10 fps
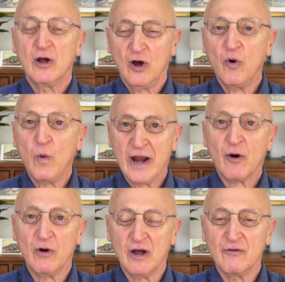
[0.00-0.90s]
aware
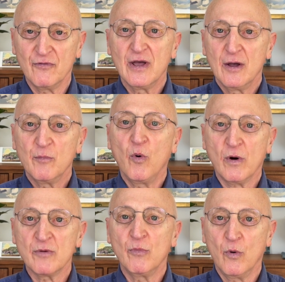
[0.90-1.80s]
of more
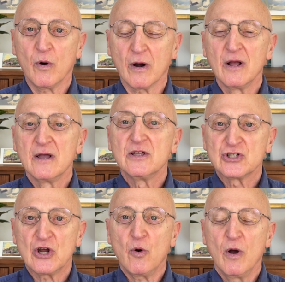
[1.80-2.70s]
and more.
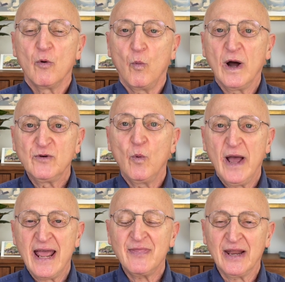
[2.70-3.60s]
So one
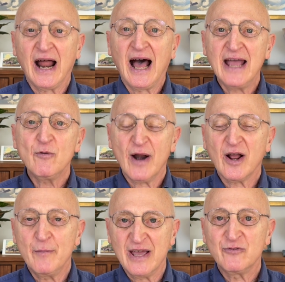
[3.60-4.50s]
way that I
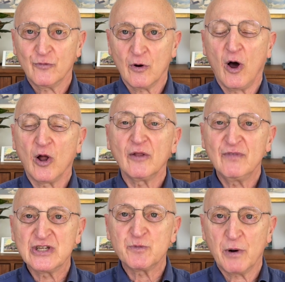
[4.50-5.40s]
recommend for all of
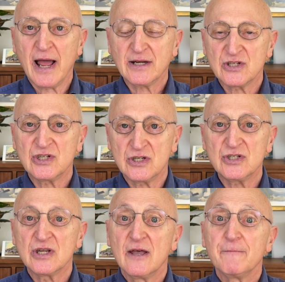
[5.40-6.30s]
these practices
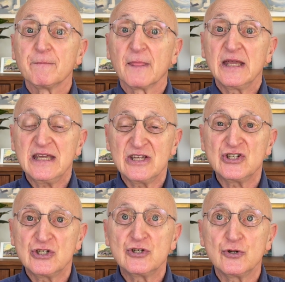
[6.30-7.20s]

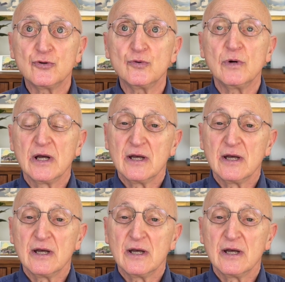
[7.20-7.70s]
is to